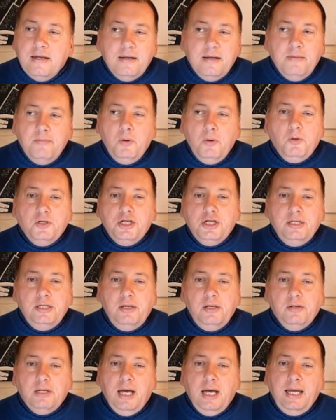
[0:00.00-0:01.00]
Mortgage in
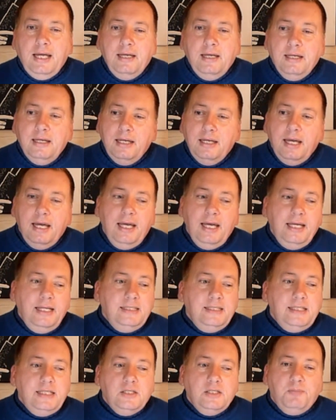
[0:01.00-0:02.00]
the UK,
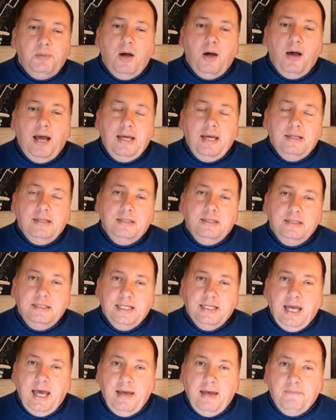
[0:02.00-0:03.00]
easy as pie to
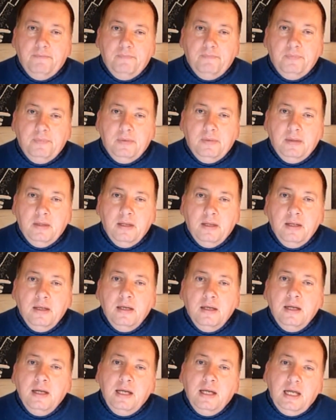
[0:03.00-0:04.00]
get.
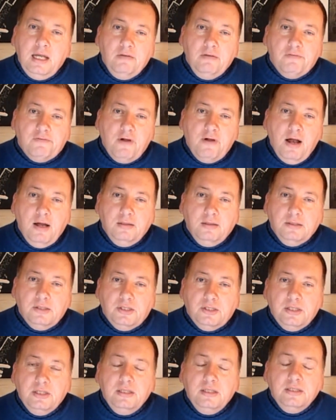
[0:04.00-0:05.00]
In
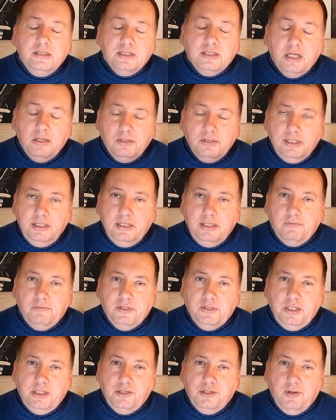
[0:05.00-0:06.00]
France, totally different
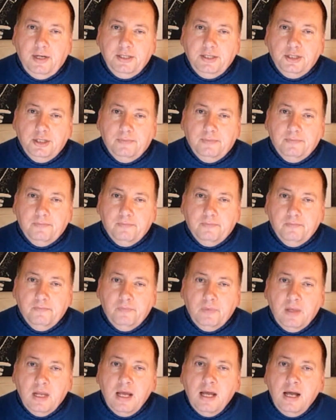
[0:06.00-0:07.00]
situation.
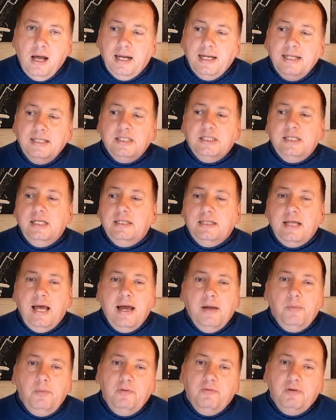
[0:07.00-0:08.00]
I didn't sit
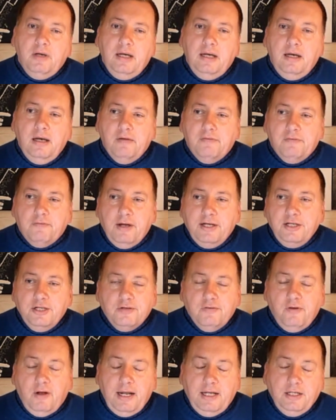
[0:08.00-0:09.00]
down with a French
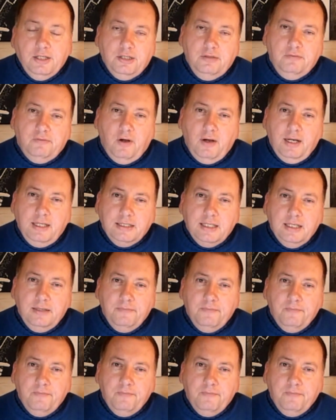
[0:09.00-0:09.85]
financial advisor.